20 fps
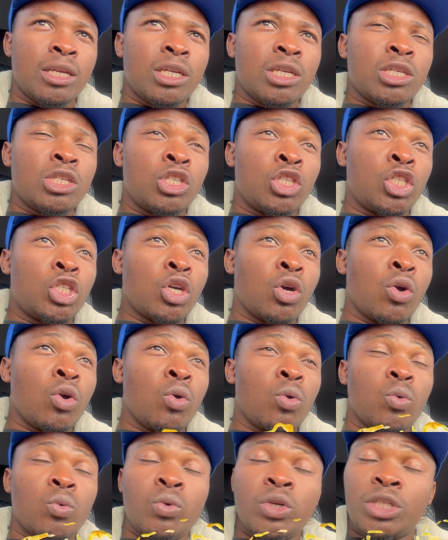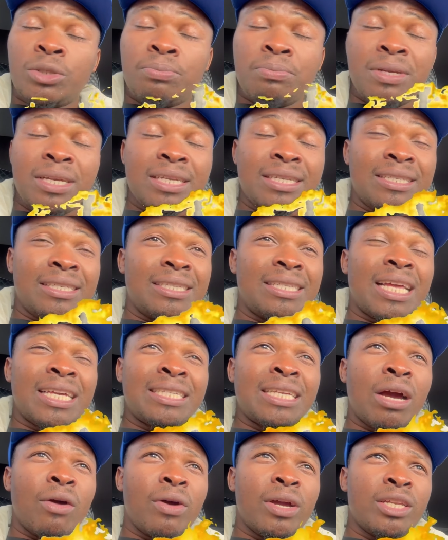So which means
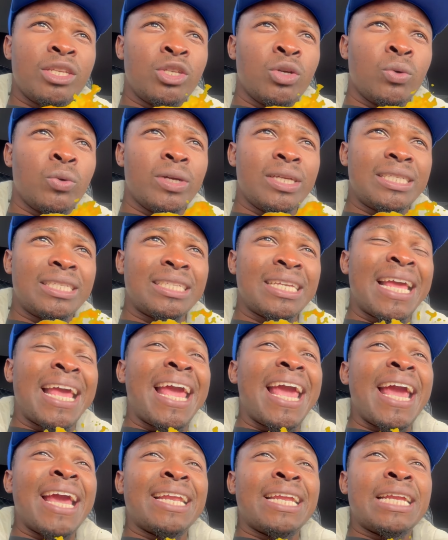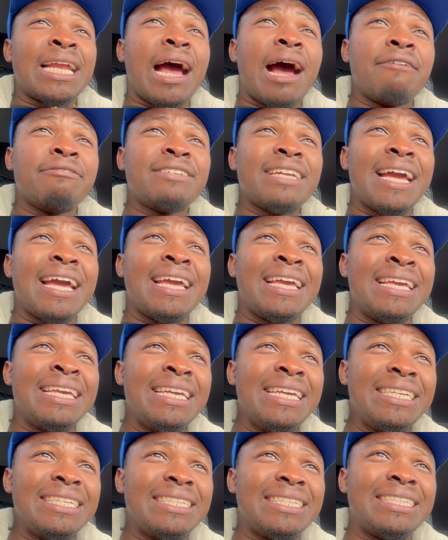that's how I do it. And then after I
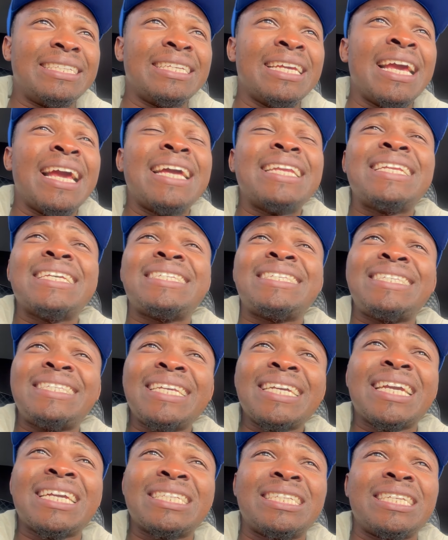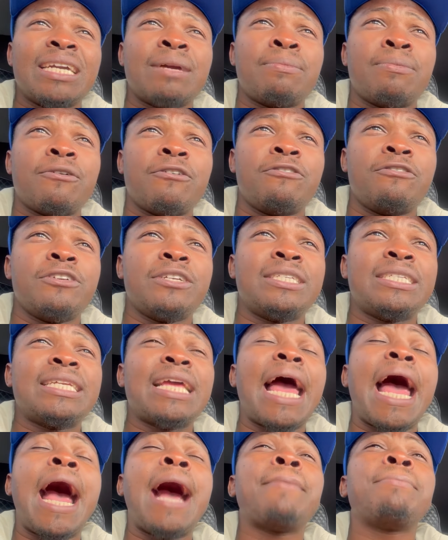hit the second take profit,
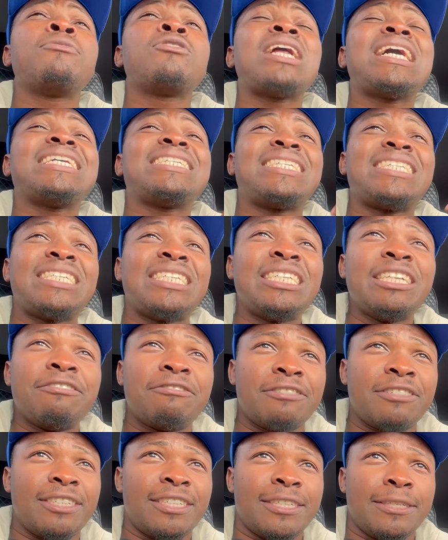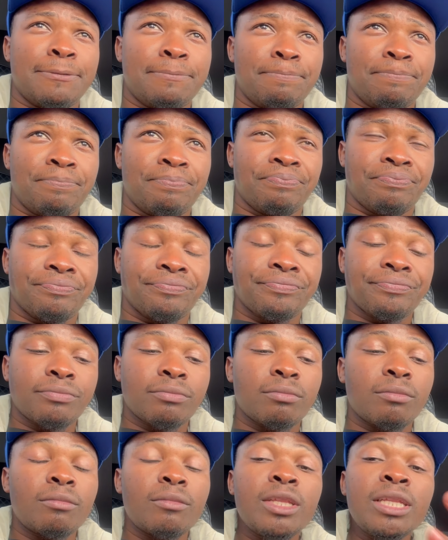I'm gonna shift
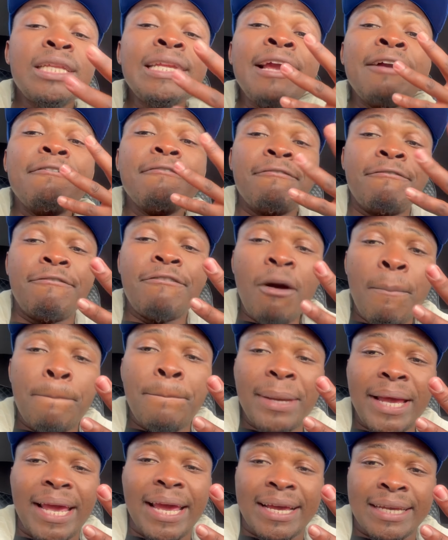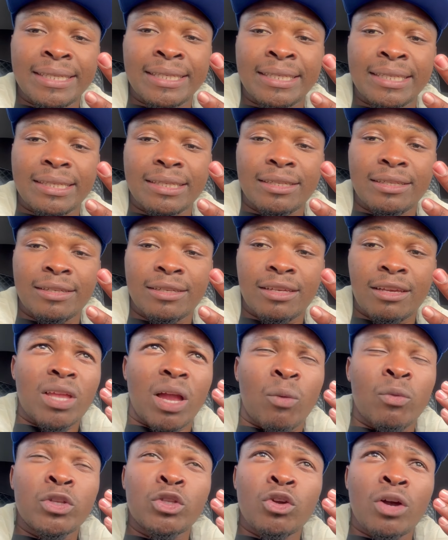4 pairs.
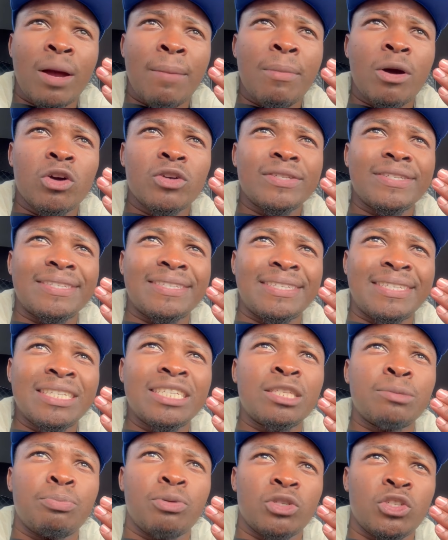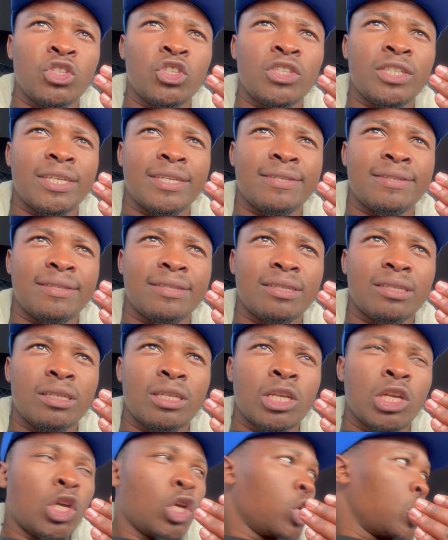We talk about 6 positions.
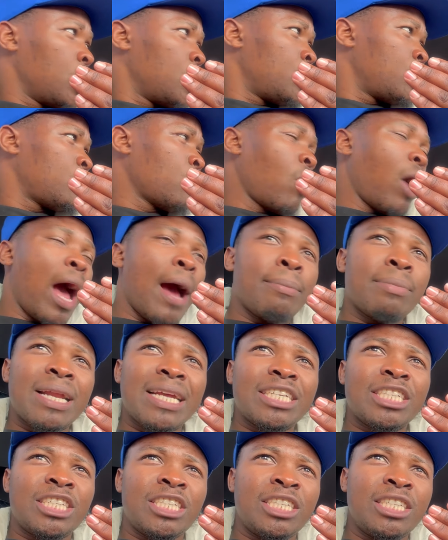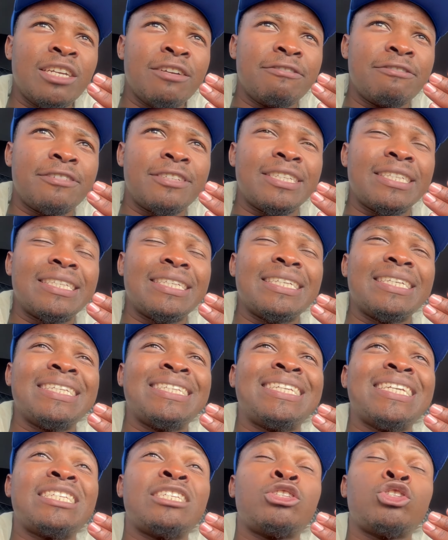So I'm gonna shift
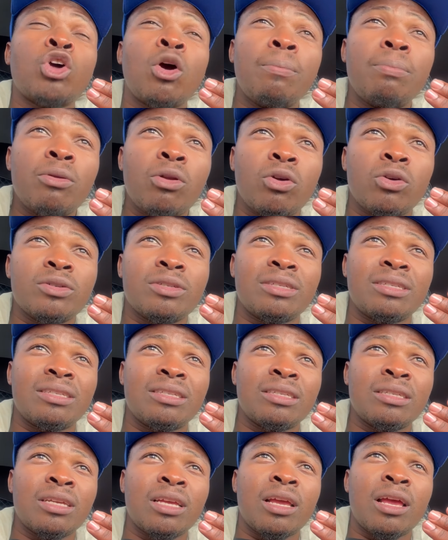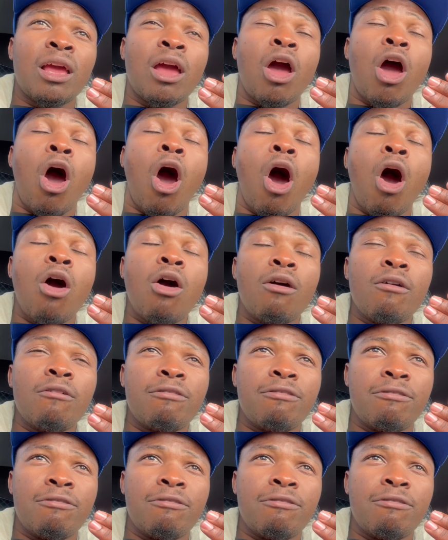the stop loss of